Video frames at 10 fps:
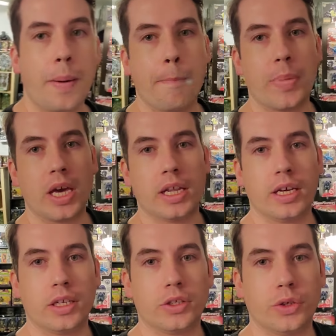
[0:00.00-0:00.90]

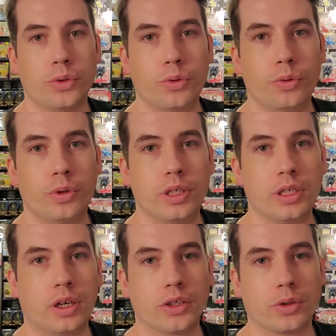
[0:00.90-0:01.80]
Bayonetta 2
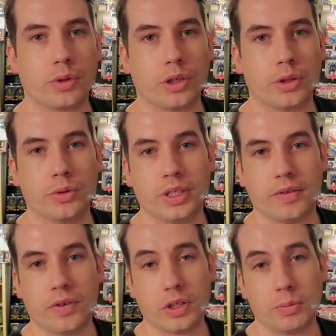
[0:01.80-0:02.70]
also includes the
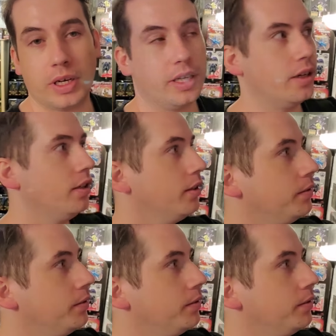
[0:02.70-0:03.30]
first Bayonetta.